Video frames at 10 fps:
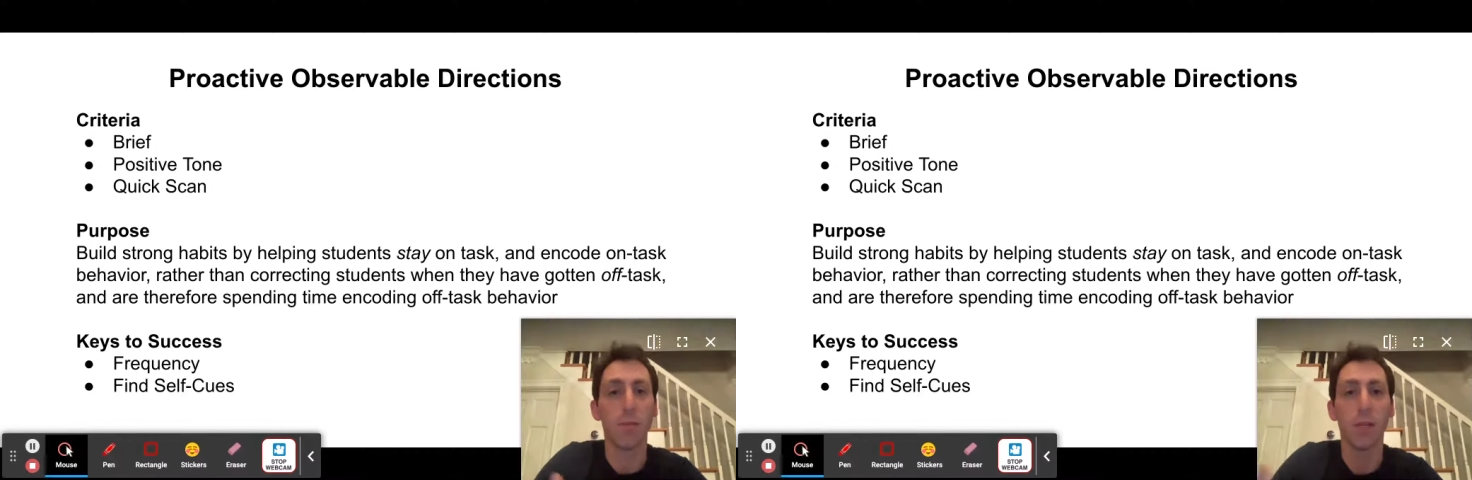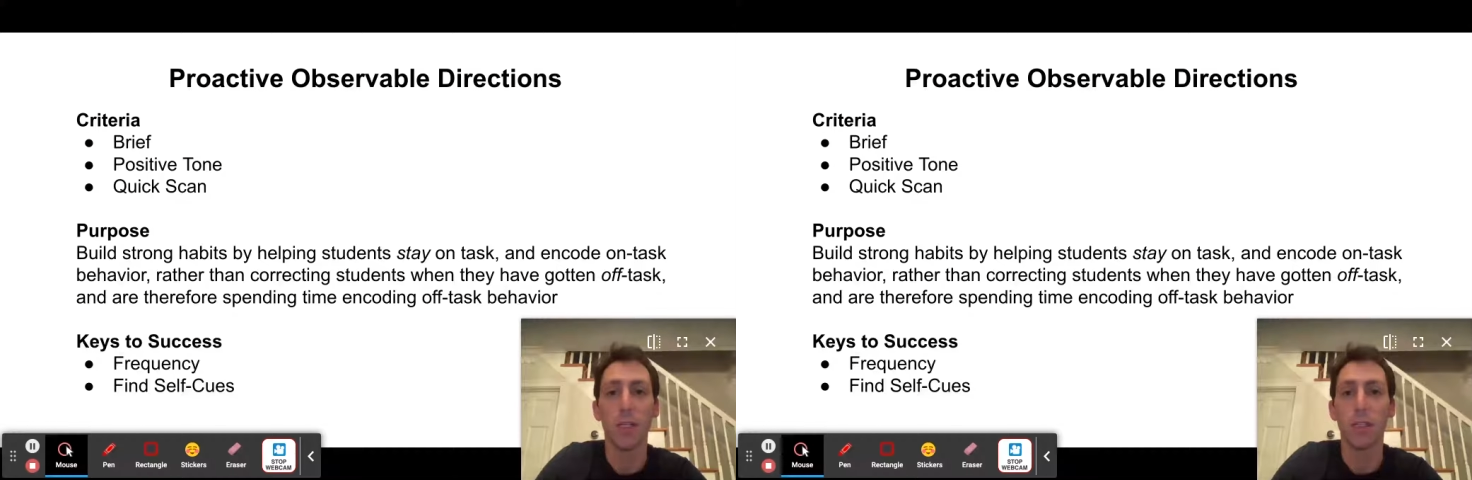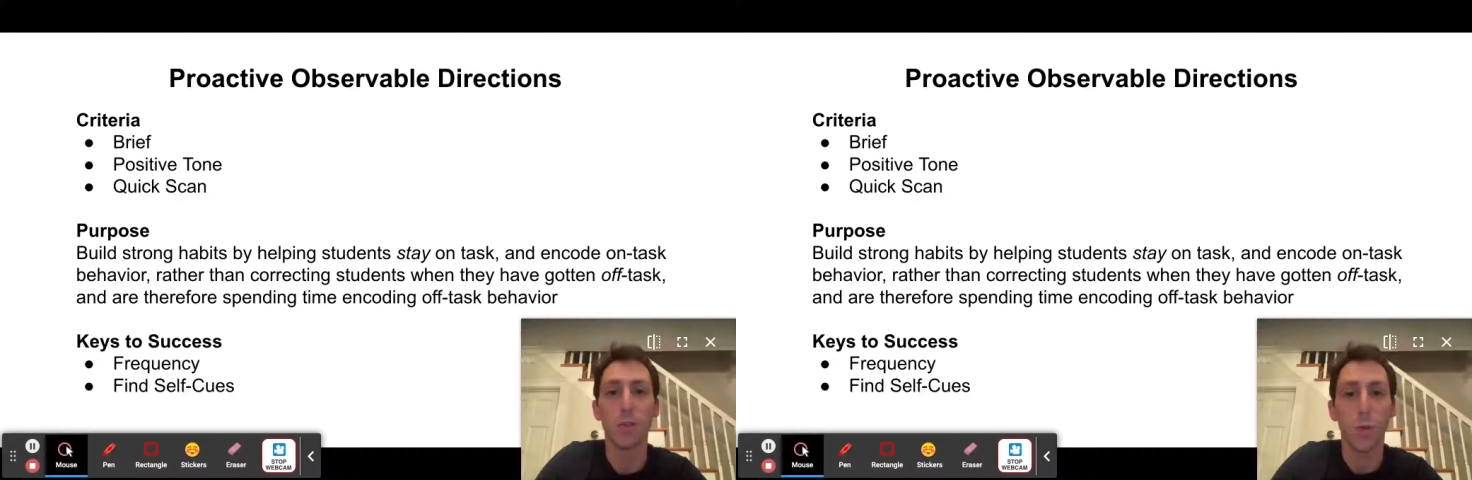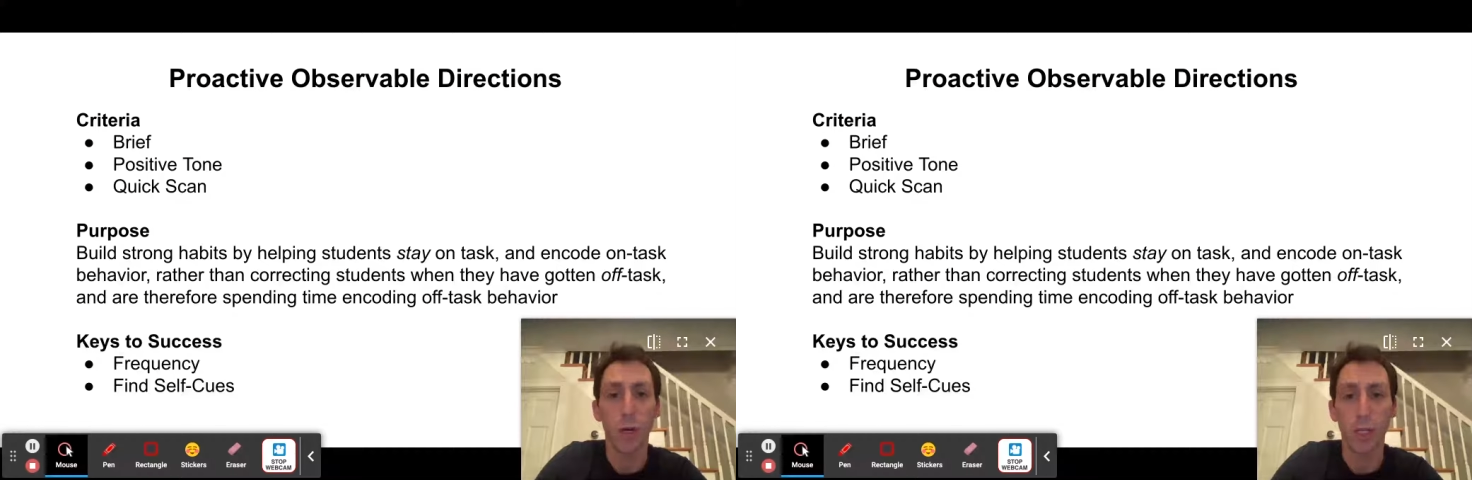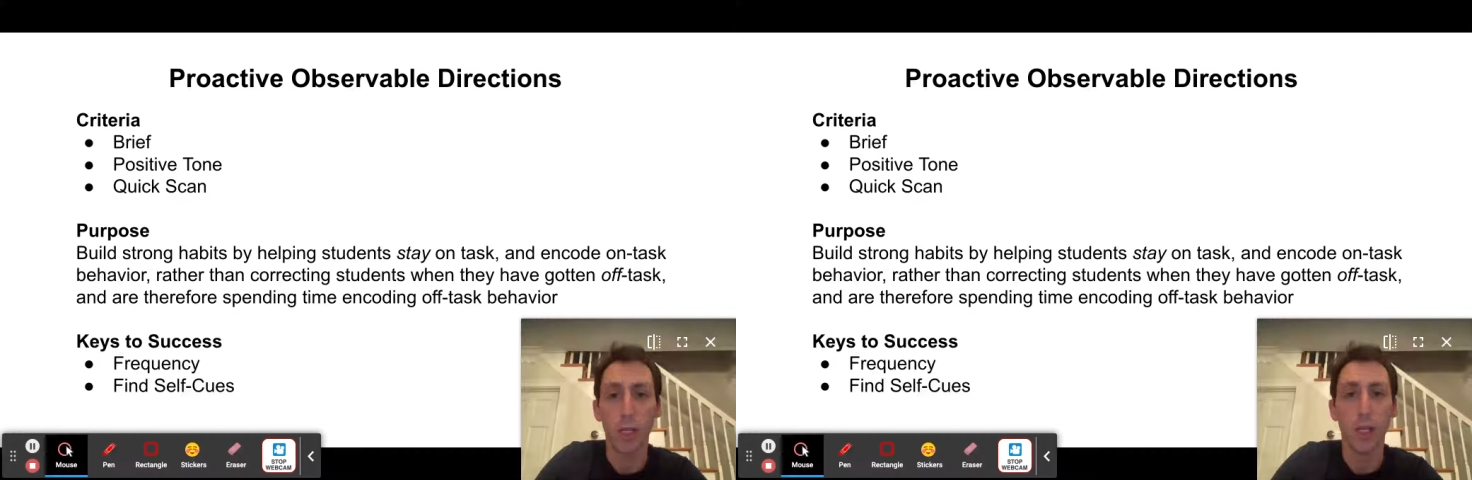minute and
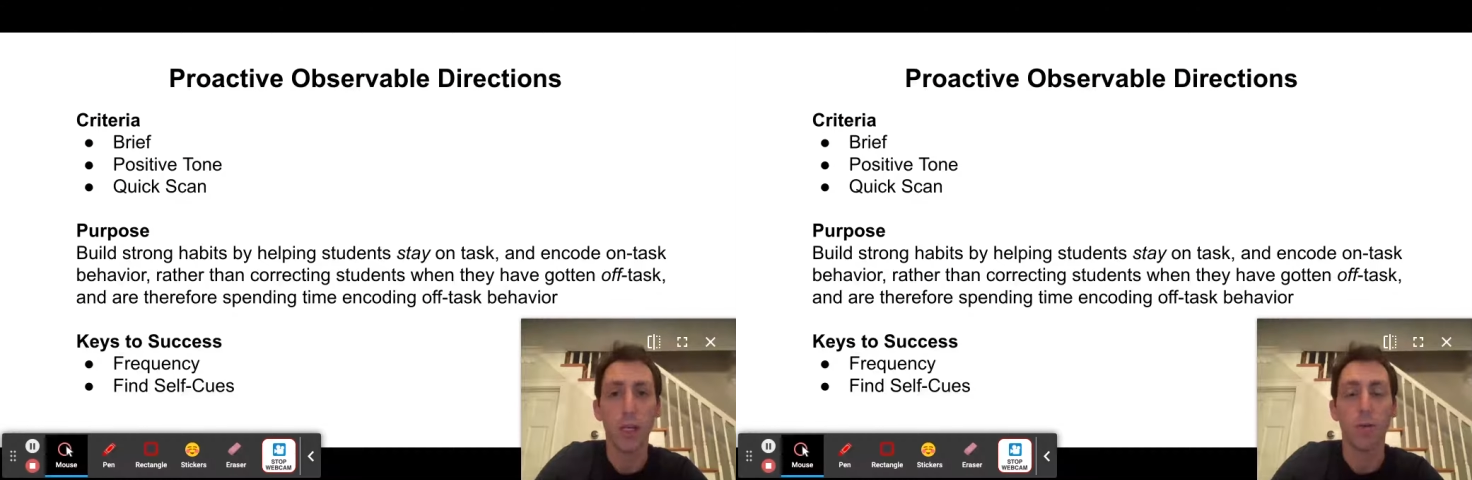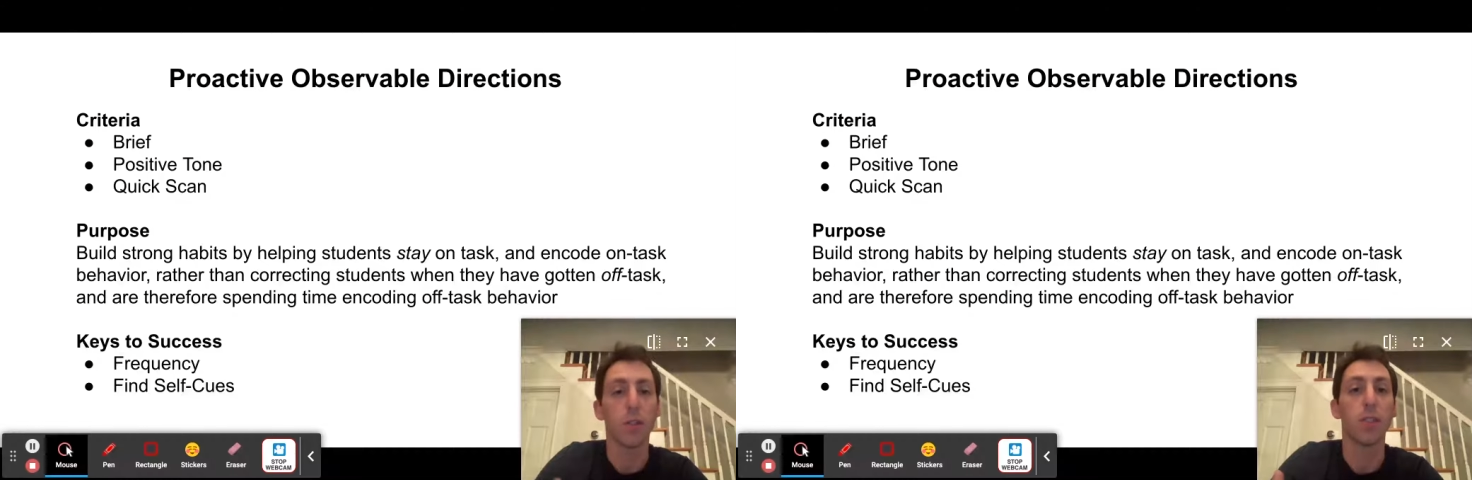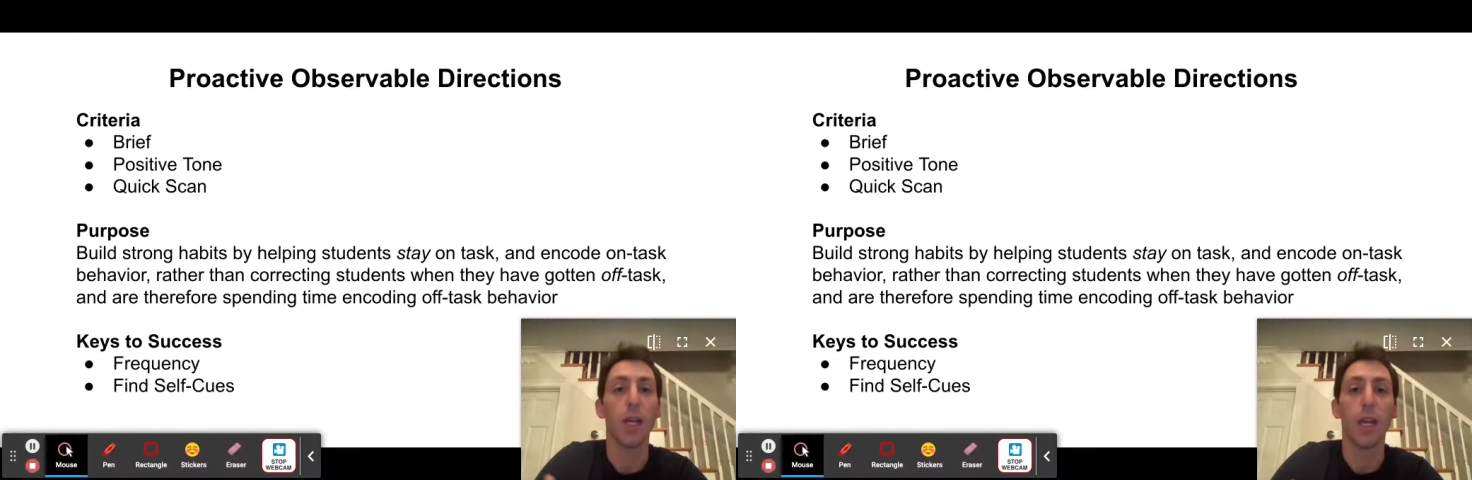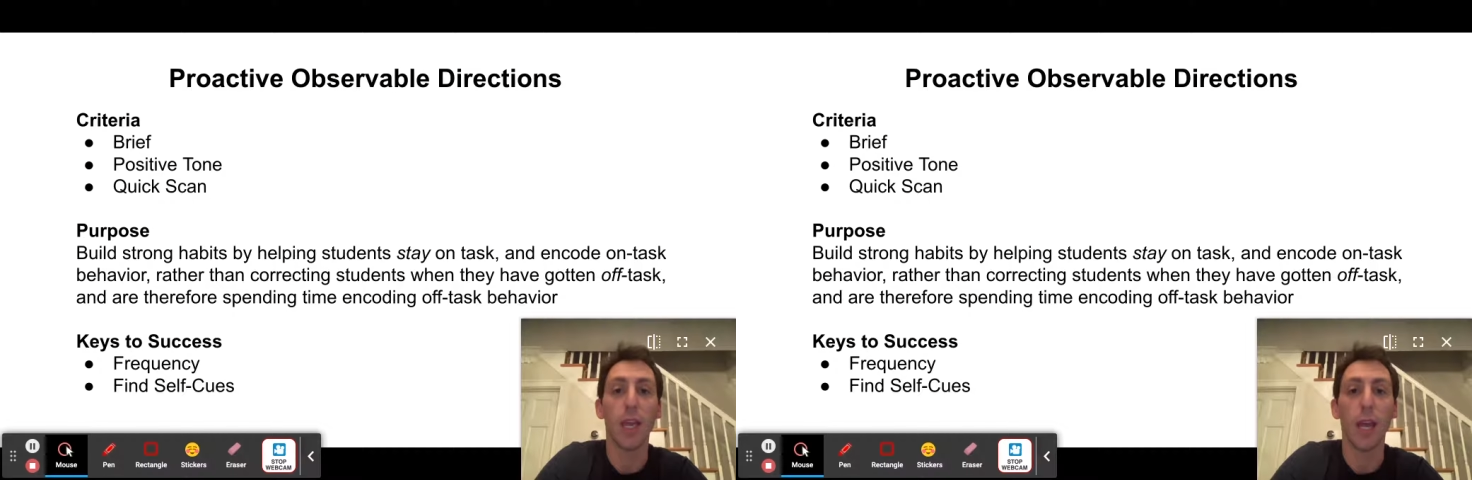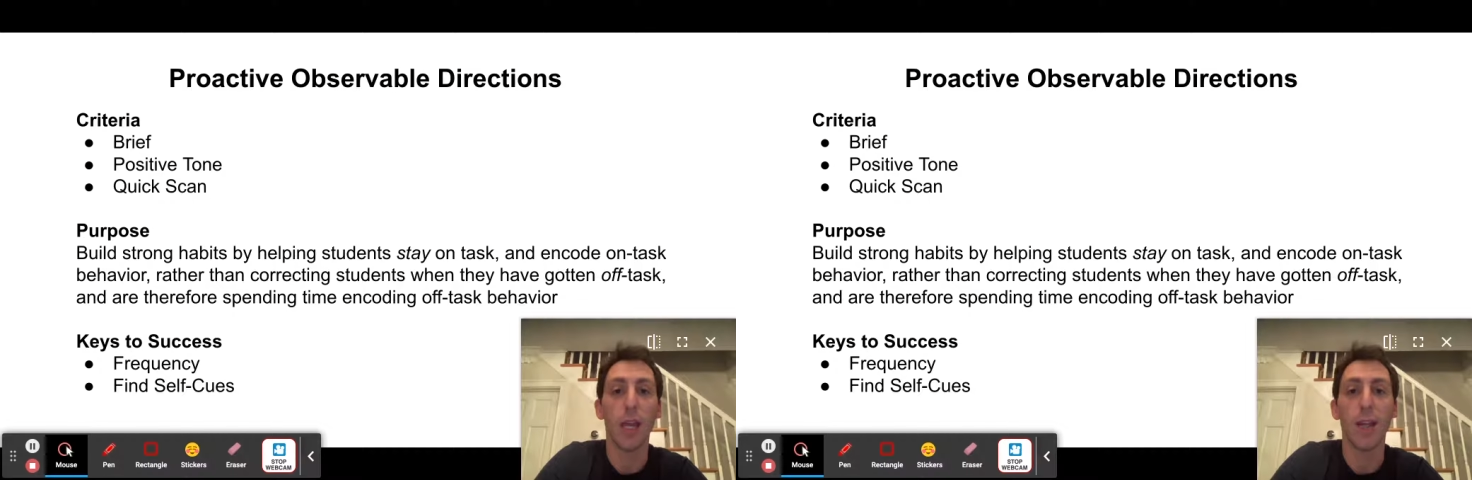20. We're staying
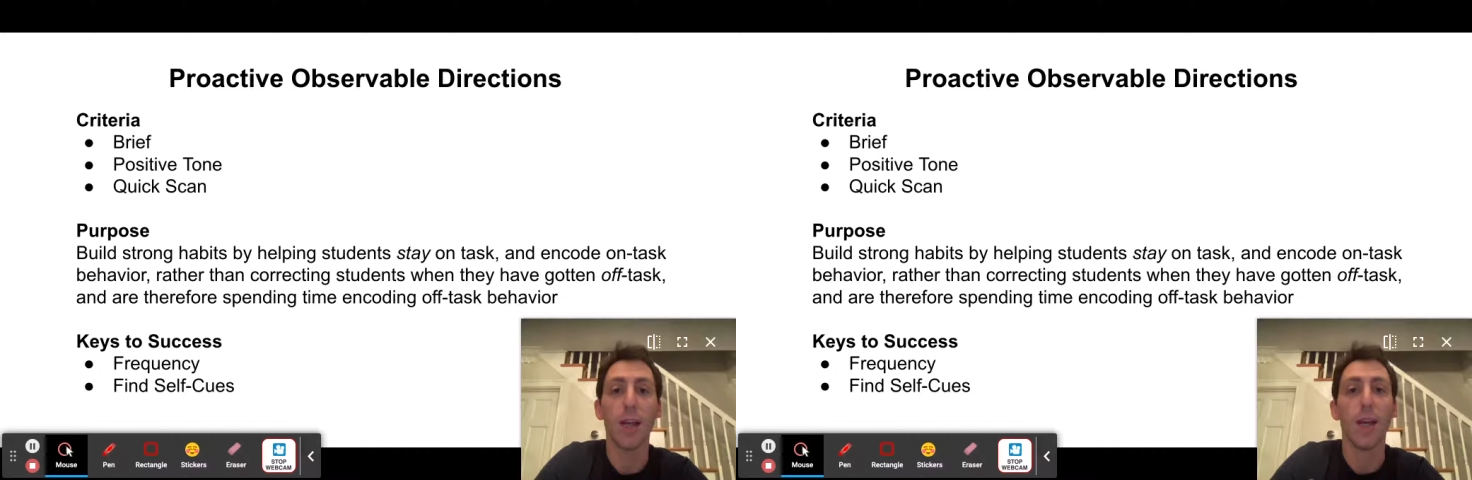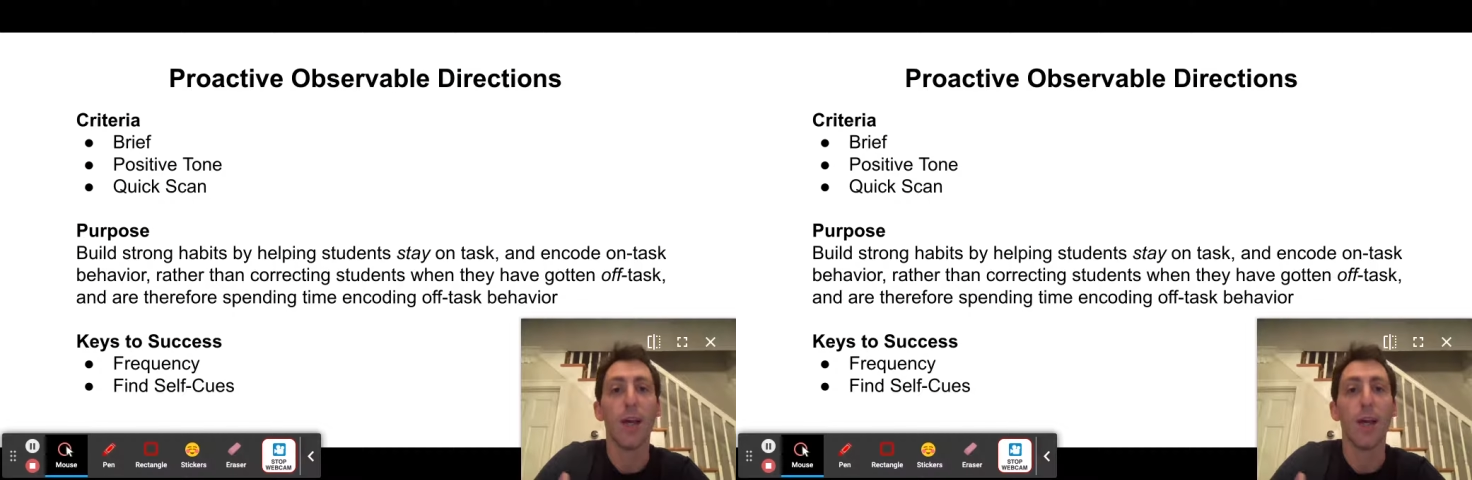ahead.